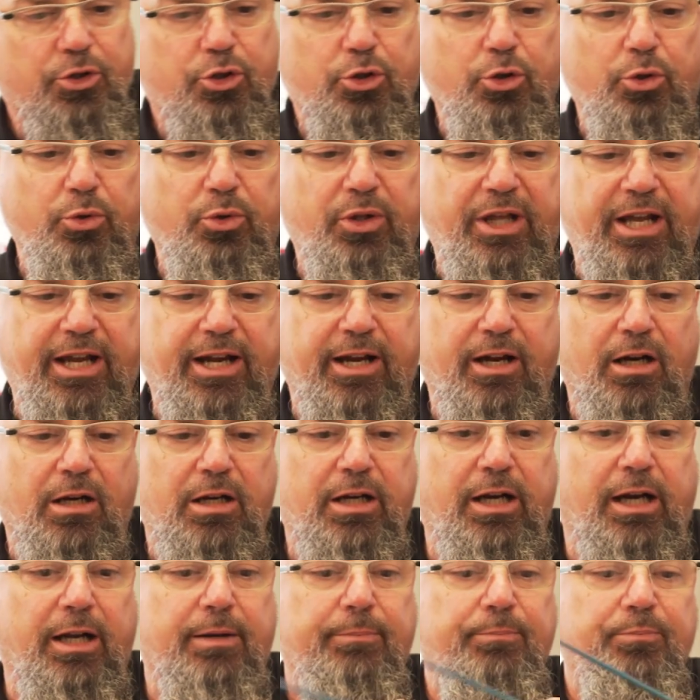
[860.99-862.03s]
to the
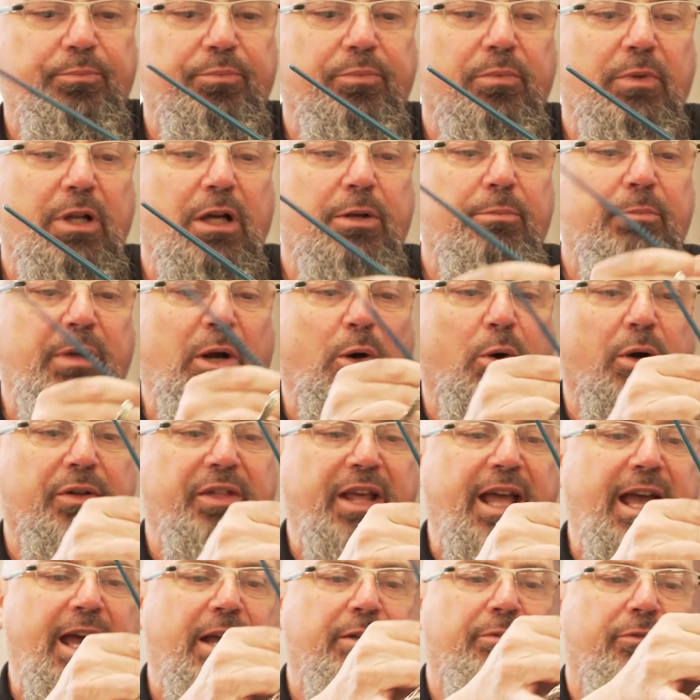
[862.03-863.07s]
haircut or
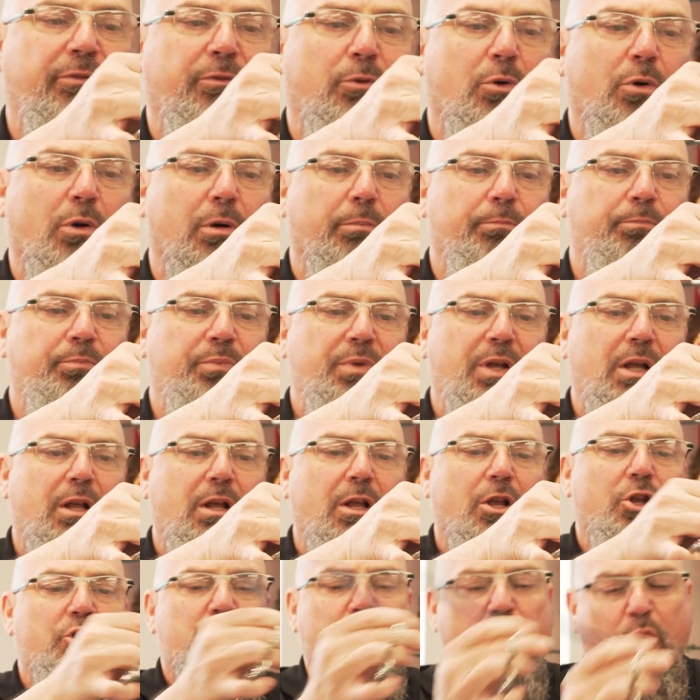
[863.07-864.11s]
the head form.
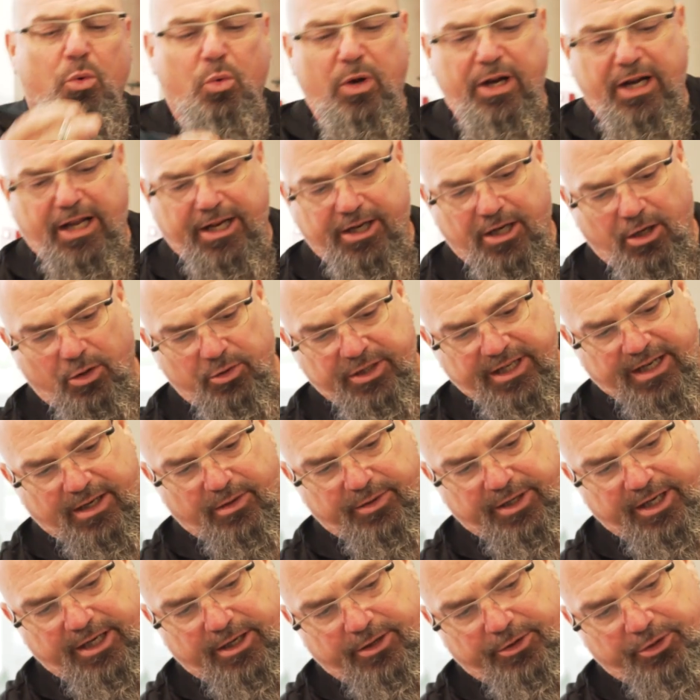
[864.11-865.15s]
So when I go
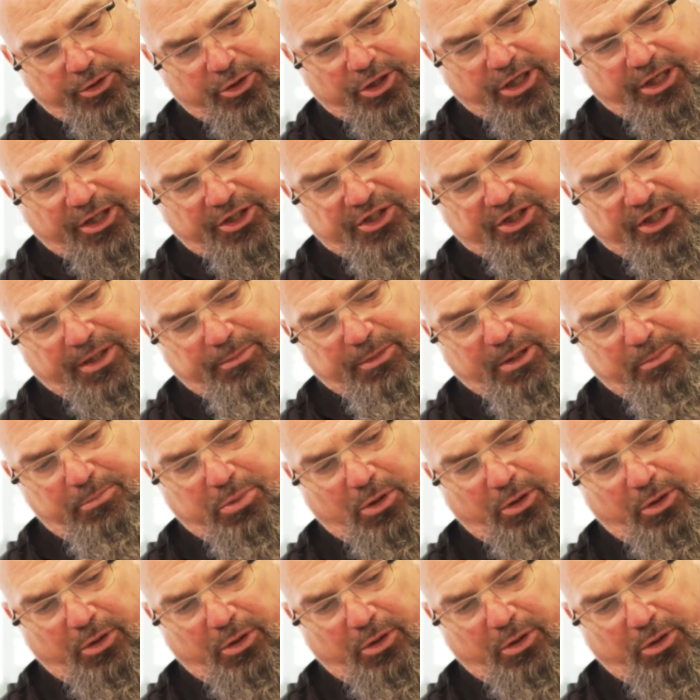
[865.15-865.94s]
down here, you're going to see me